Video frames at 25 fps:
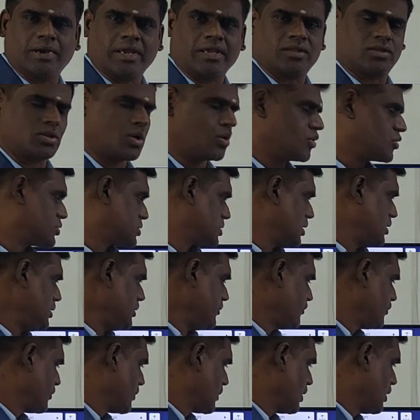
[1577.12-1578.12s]
by
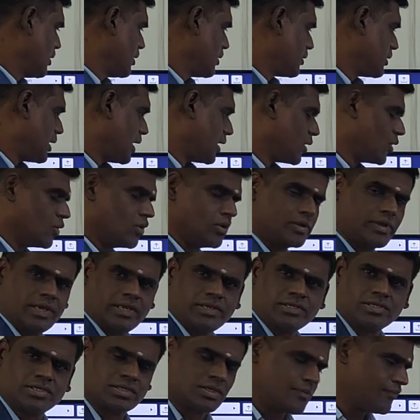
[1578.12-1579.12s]
1000. Then you will
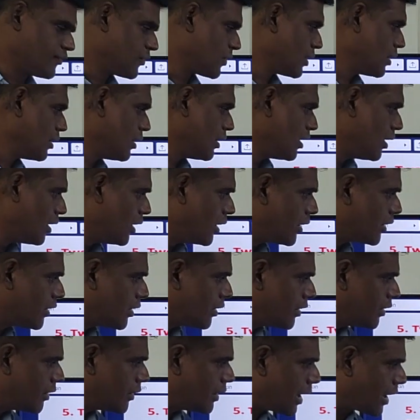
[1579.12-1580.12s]
get
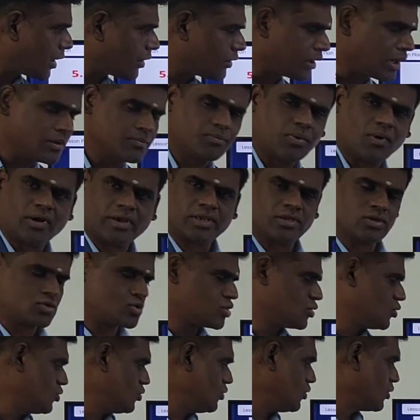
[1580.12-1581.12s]

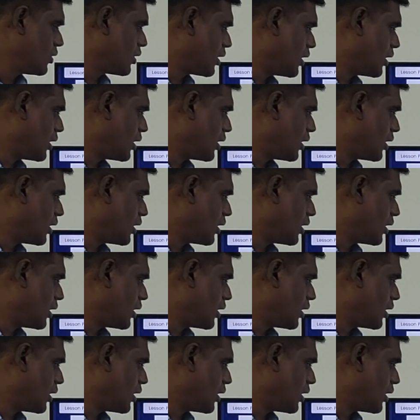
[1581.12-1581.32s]
19.2